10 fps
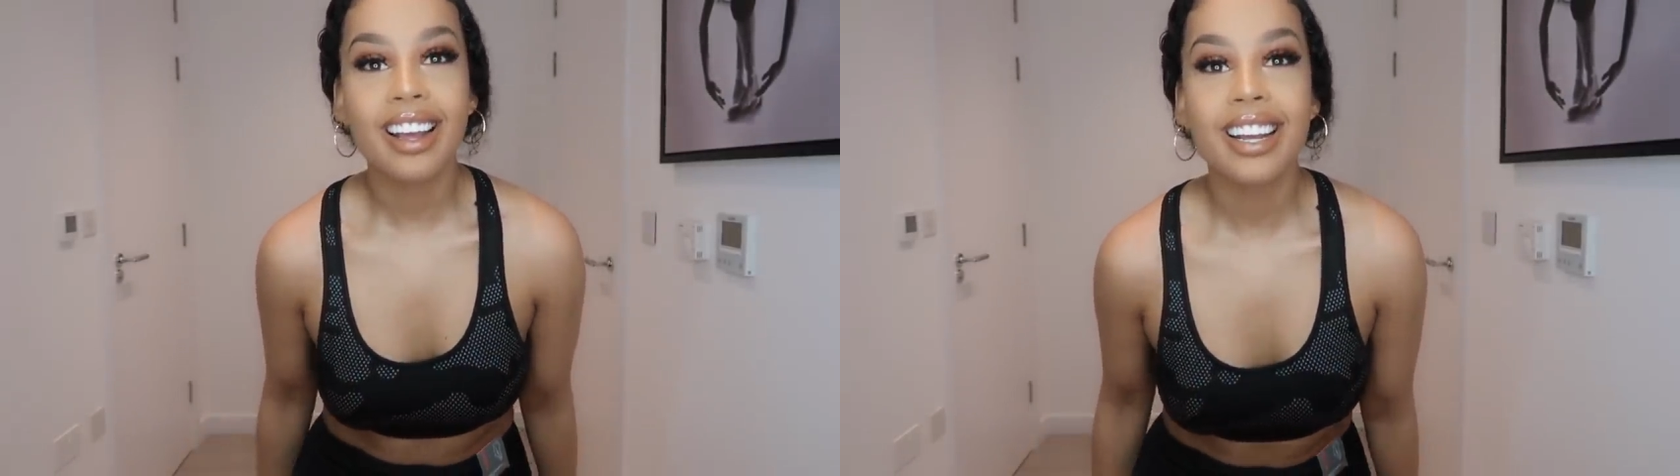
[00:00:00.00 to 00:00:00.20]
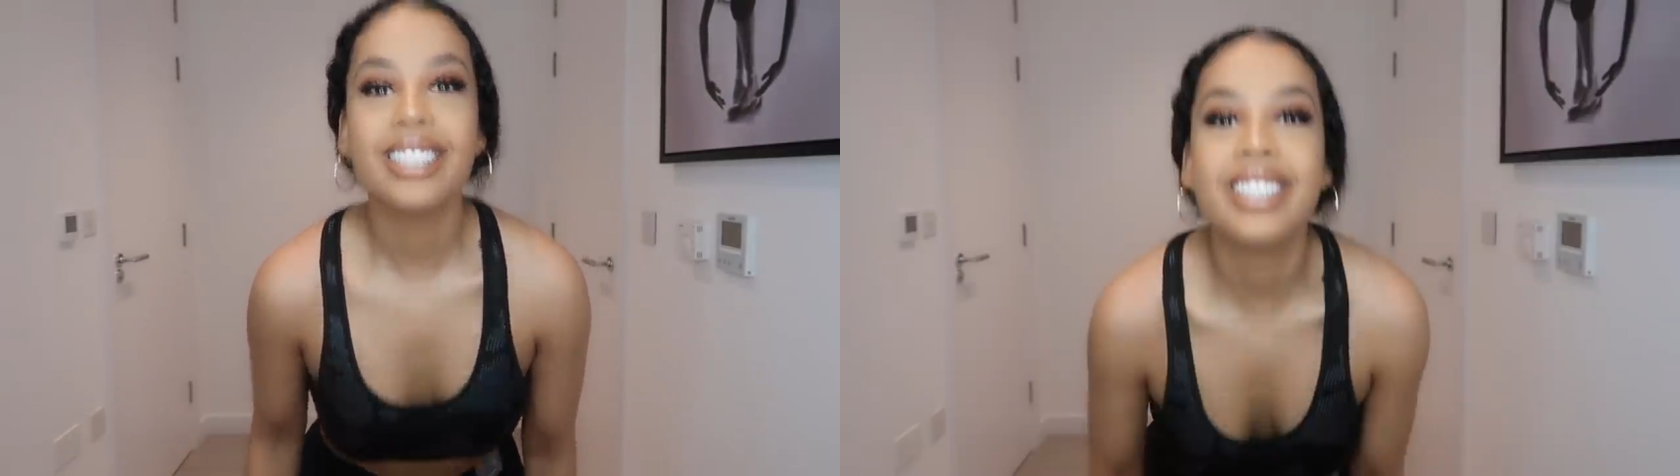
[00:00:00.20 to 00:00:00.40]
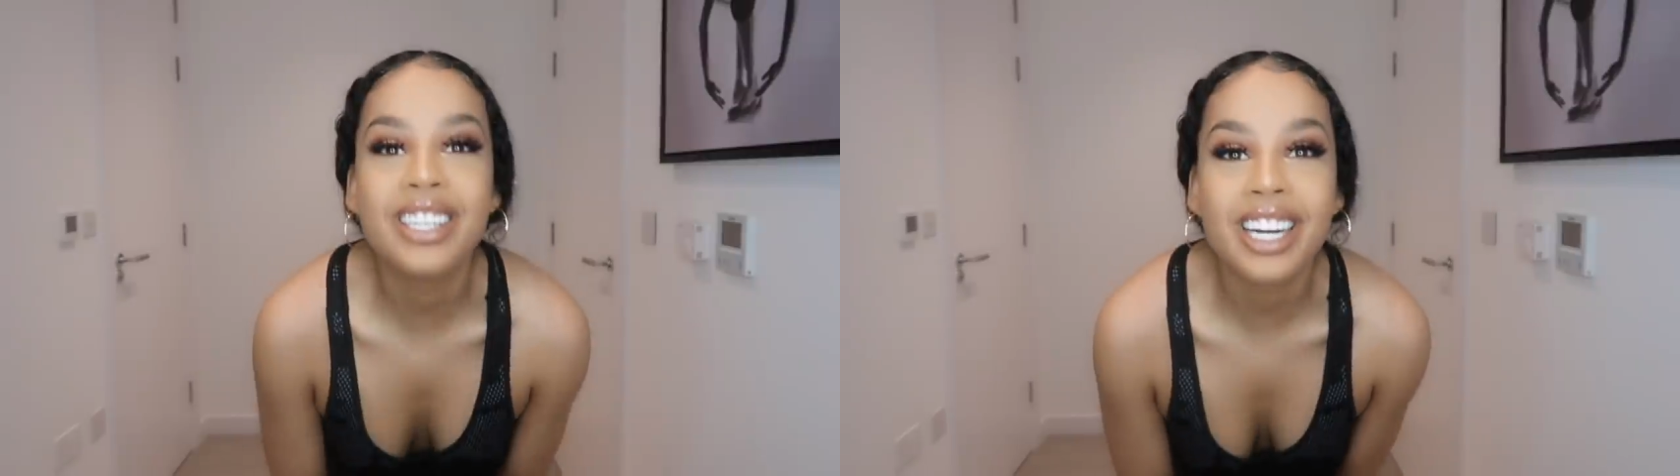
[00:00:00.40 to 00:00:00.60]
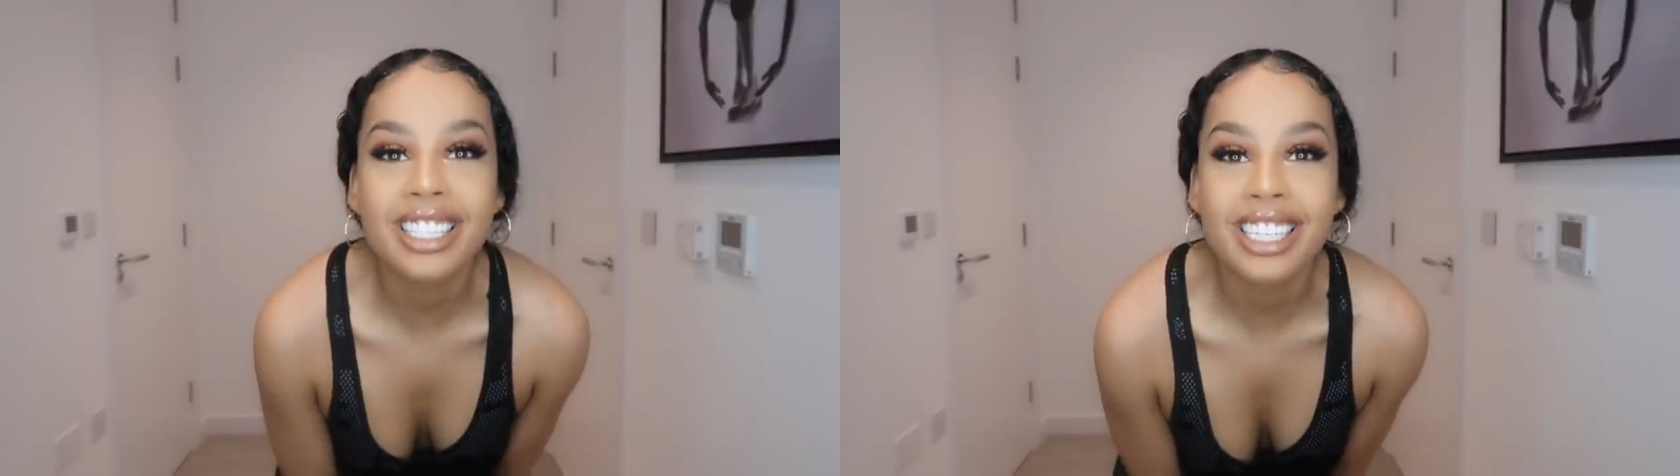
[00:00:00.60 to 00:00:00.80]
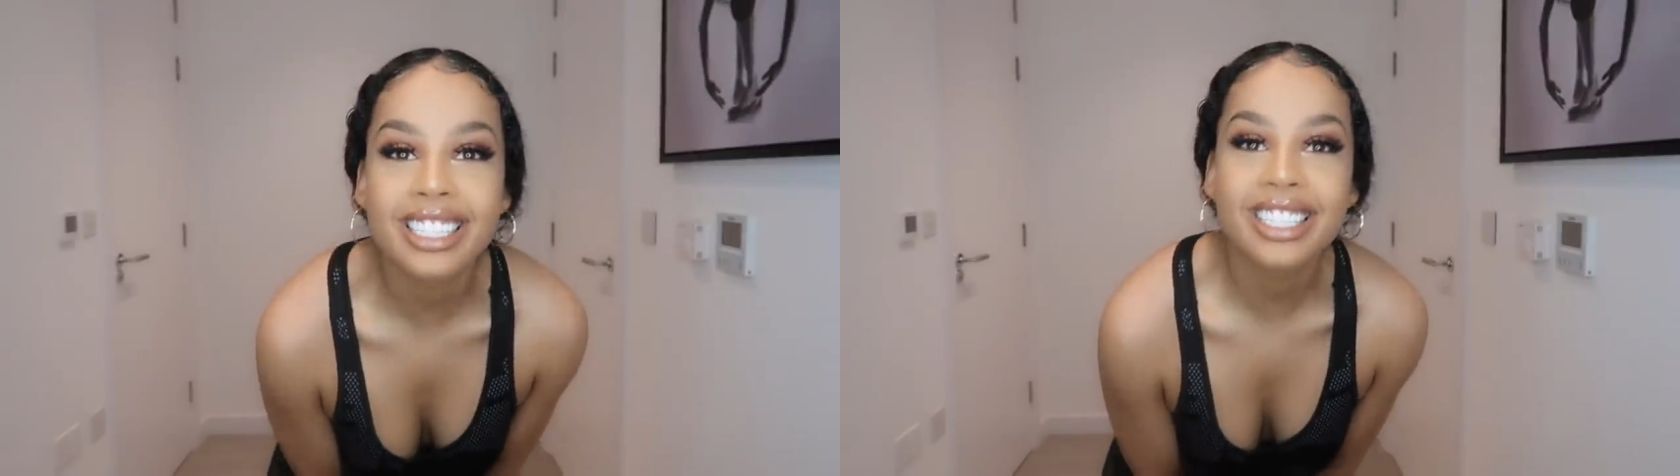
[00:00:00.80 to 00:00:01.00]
see you guys next